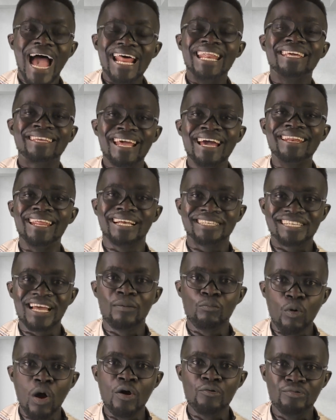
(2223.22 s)
e de gede
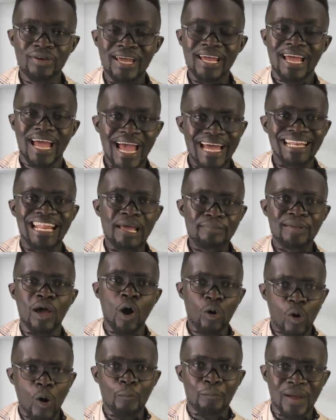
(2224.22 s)
she mo wie e na
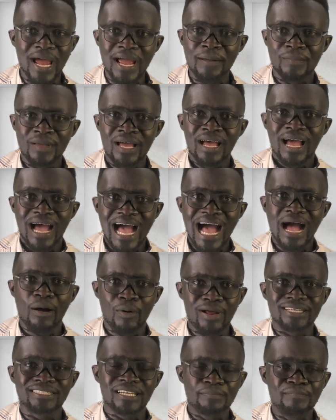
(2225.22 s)
bia okope
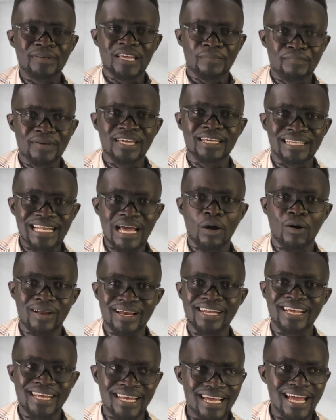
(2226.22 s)
ah what is the bb na
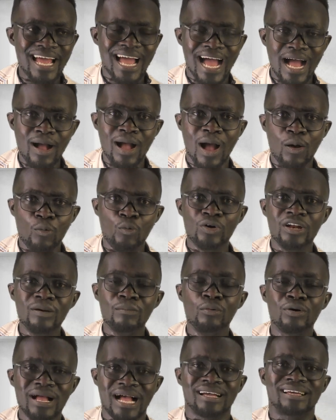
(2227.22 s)
ode agu
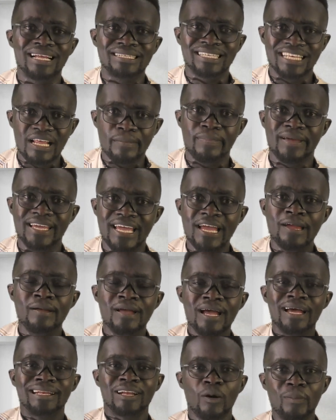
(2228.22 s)
ni mu kakra se de beye
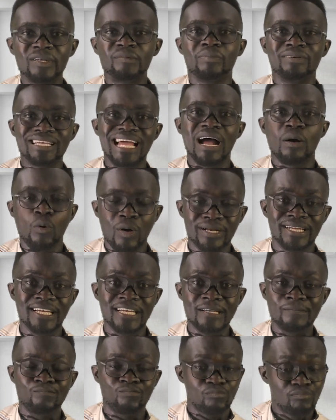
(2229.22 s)
na obetumanya
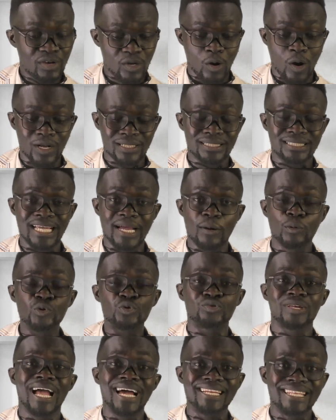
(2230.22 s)
ahoden because
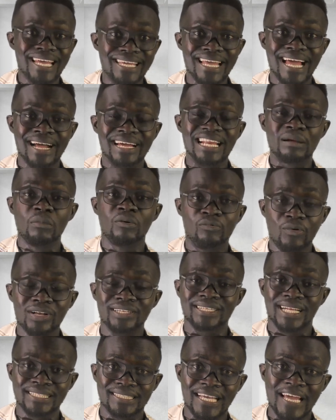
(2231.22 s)
usua de ye ankram
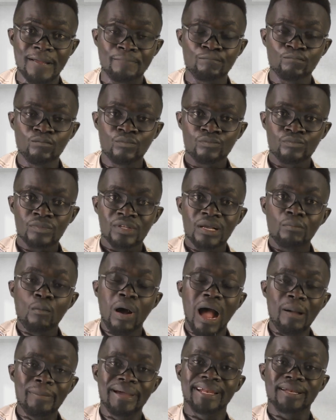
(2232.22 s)
for chere se
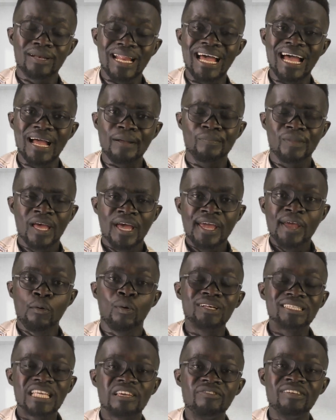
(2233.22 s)
Muhammad na he
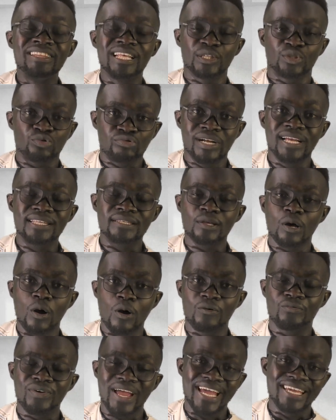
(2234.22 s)
was given the strength
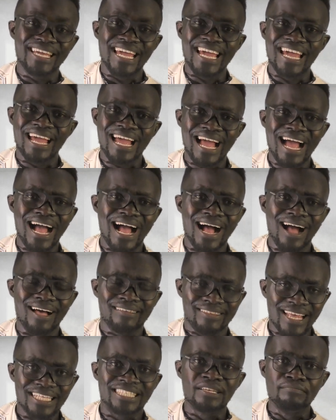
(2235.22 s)
of a year
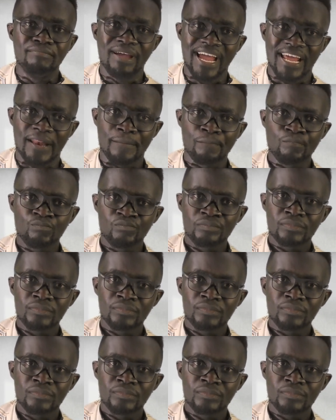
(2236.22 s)
uh thirty men